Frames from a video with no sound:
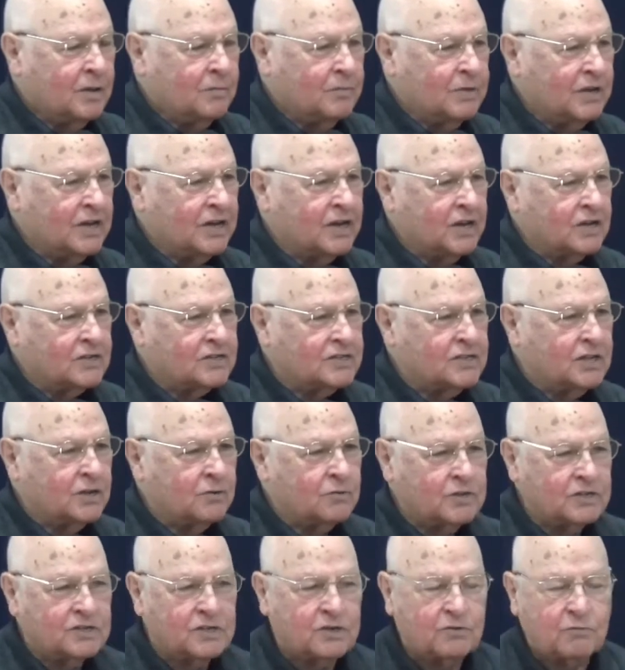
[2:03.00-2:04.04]
because there
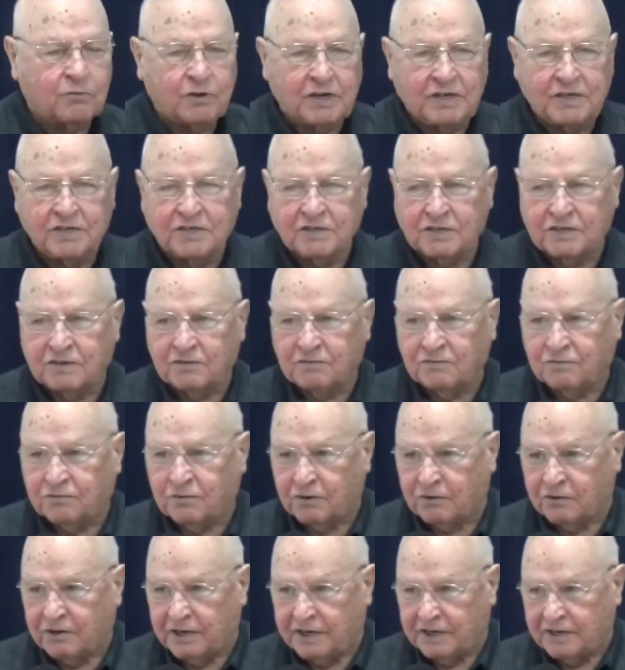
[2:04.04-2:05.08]
is a reason
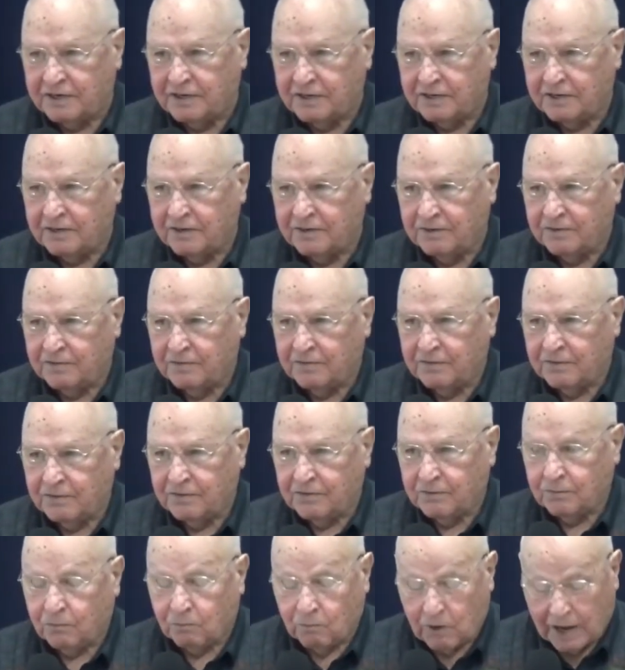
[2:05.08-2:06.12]
for it.
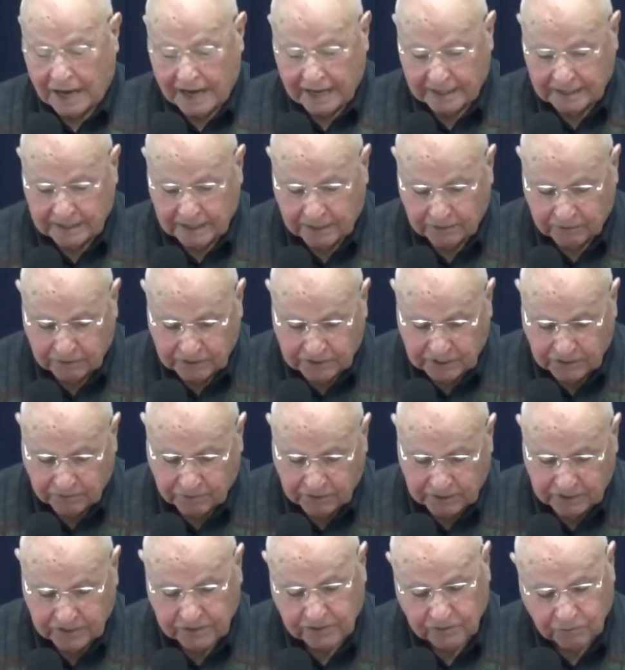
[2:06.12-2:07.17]
Why there is a
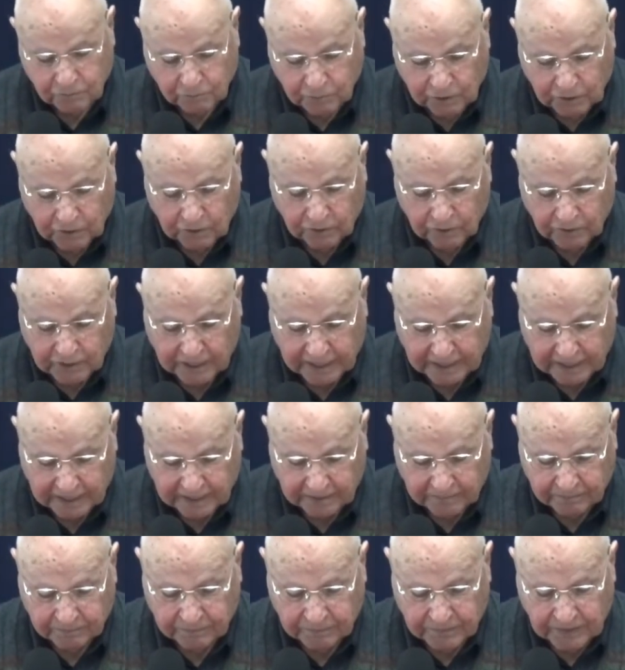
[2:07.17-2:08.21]
reason, we'll look at it.
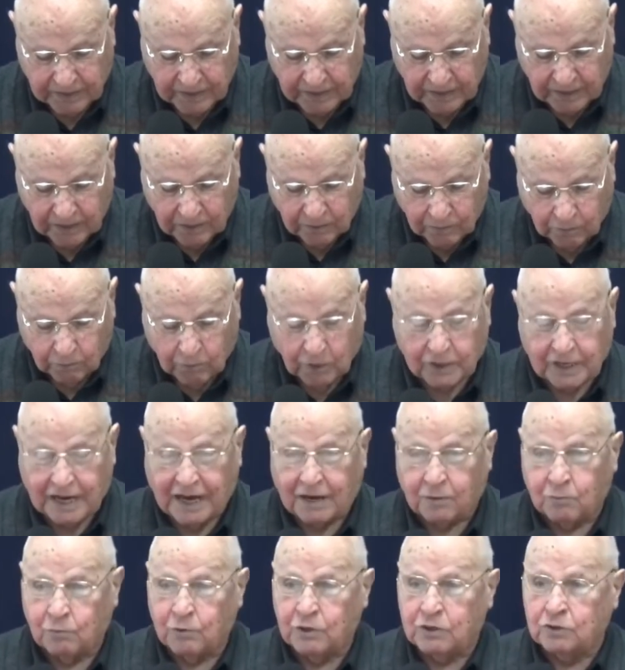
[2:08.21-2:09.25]
What
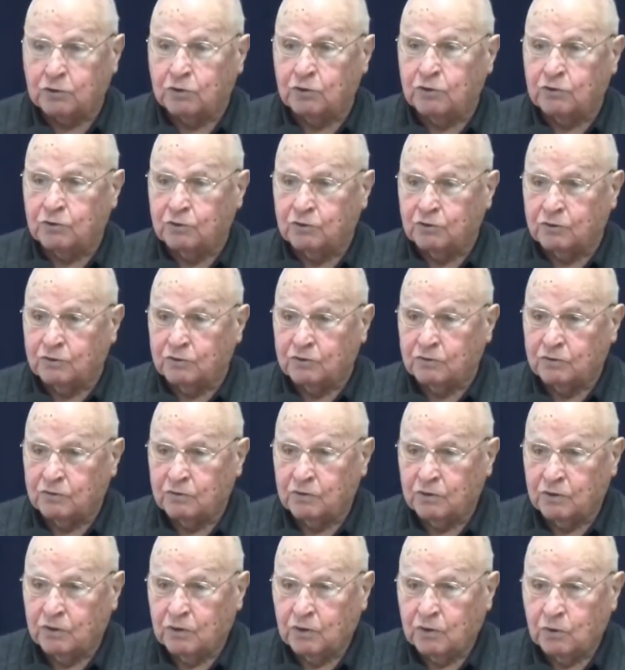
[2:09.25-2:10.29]
are we to do?
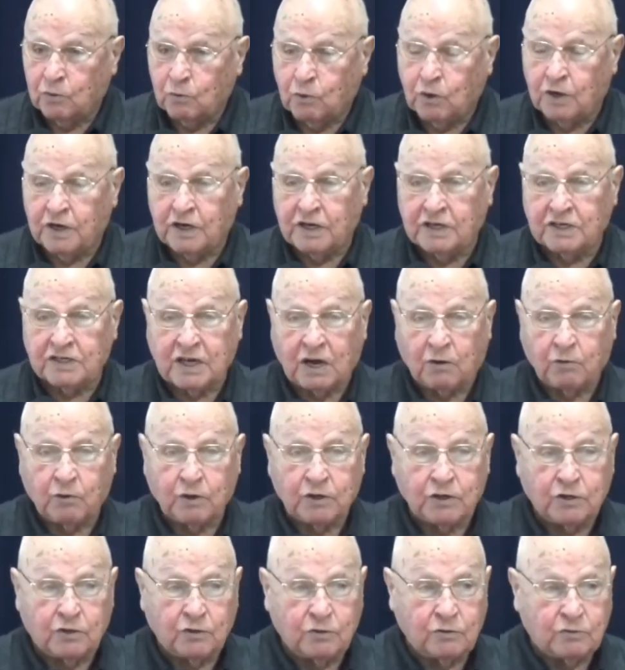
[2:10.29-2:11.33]
What is our
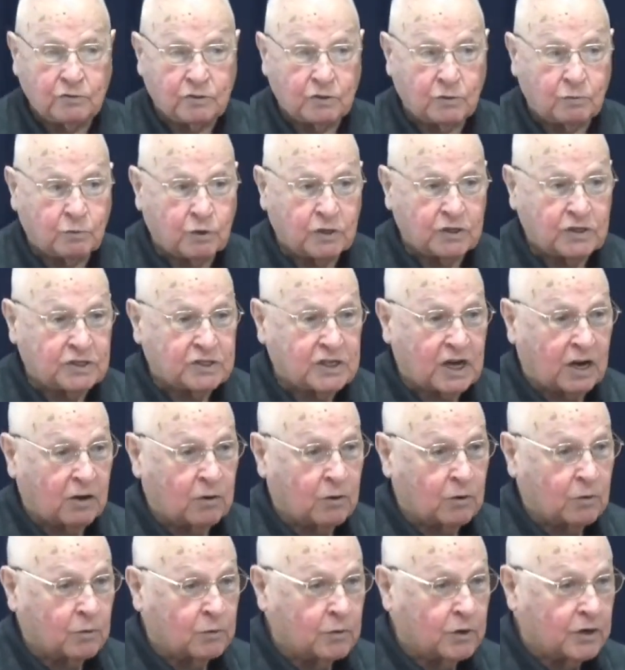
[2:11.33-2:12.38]
duty? What is
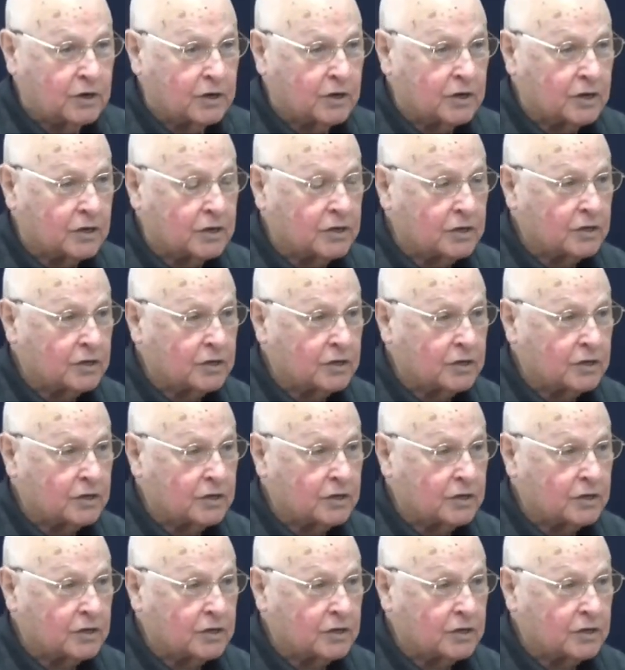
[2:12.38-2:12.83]
our work?